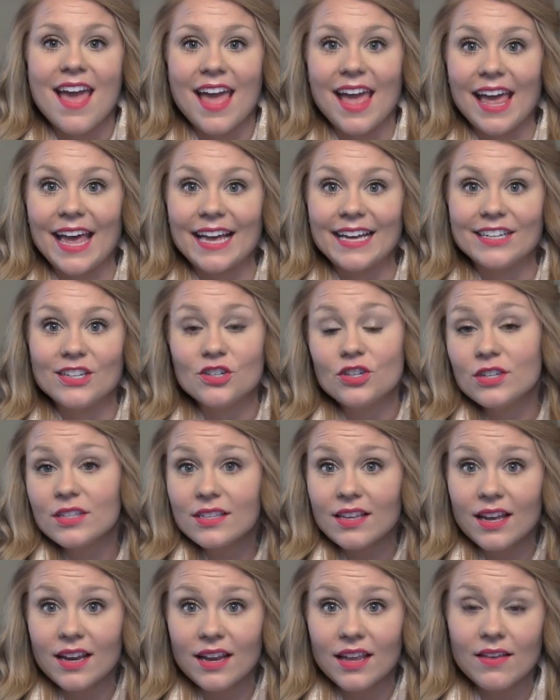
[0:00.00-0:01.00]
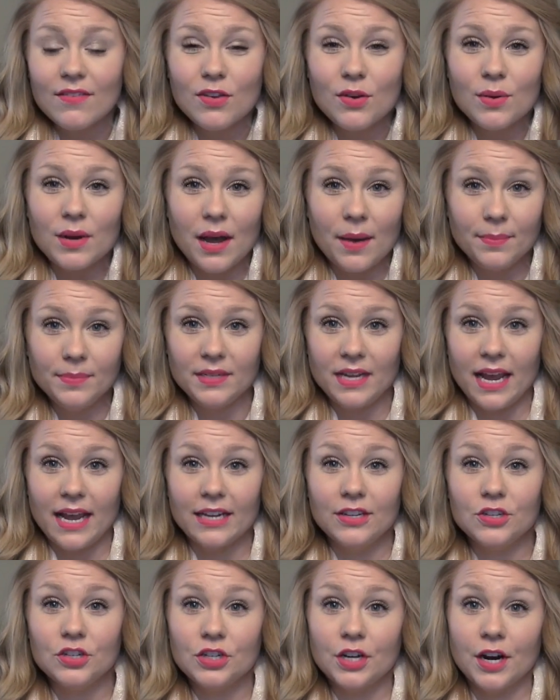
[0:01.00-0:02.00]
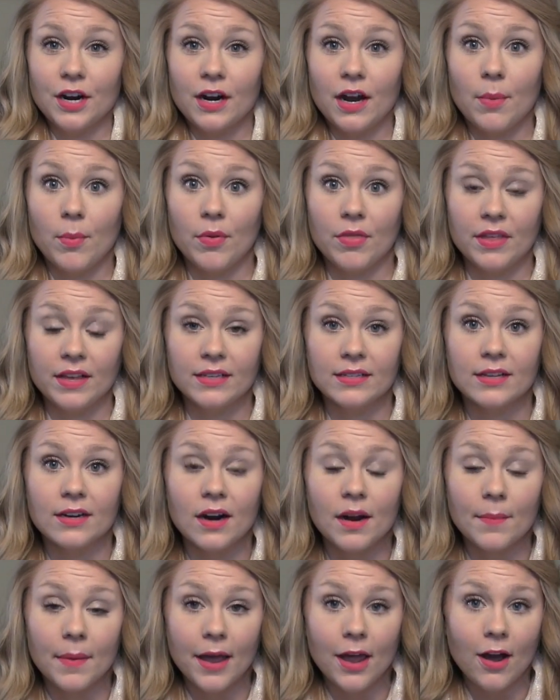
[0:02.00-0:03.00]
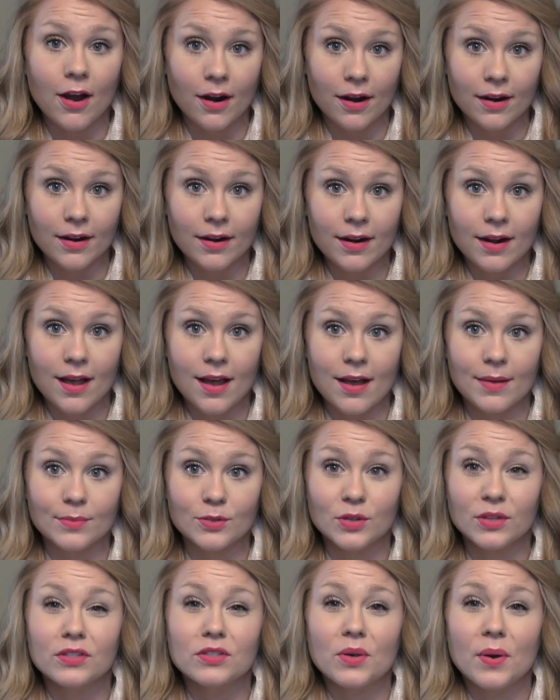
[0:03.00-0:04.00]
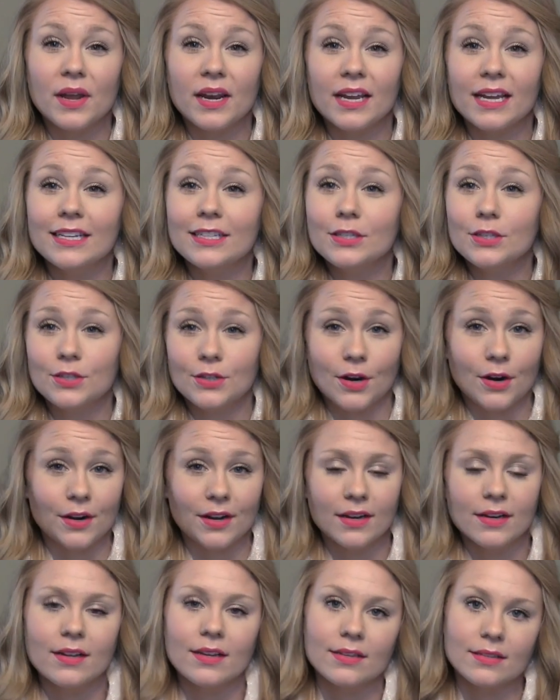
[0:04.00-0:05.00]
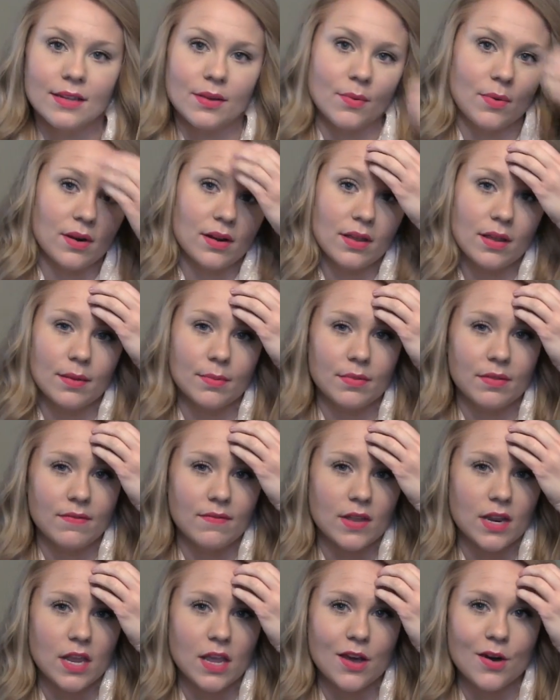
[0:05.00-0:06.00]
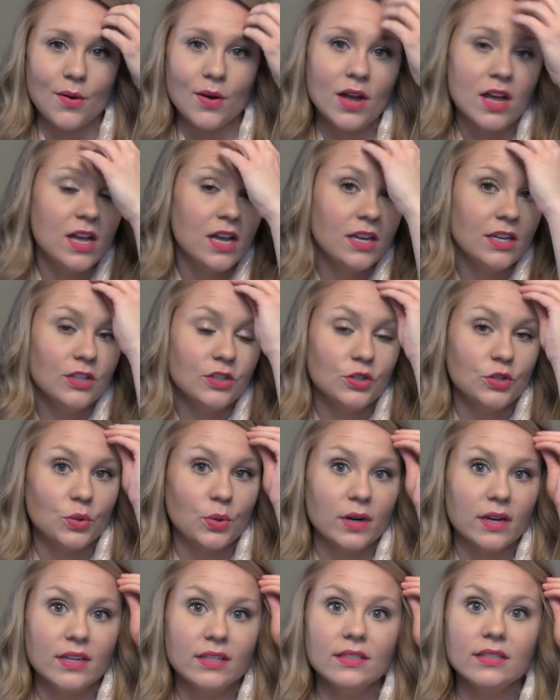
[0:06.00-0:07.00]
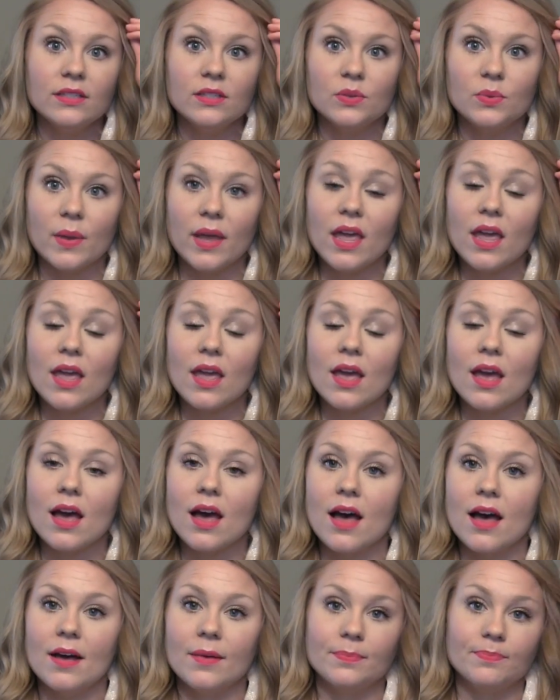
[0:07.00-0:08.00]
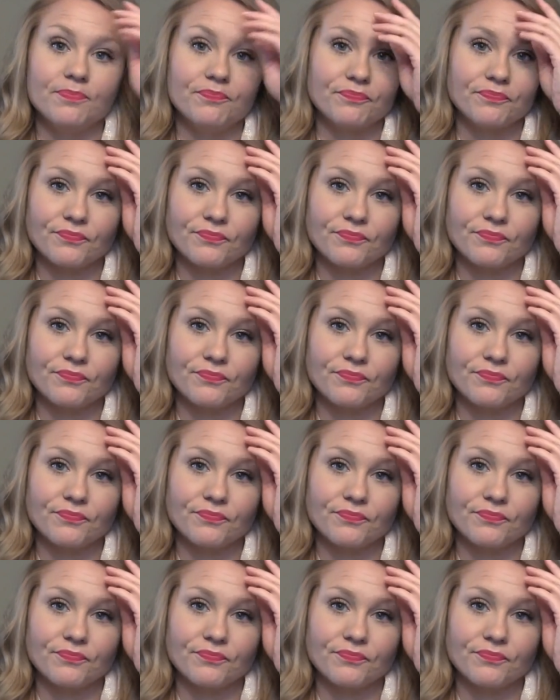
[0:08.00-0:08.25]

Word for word: and just kind of give you an update and share a couple things that are on my heart. Um, so let's go ahead and get started because I want to keep the video short and sweet. Um,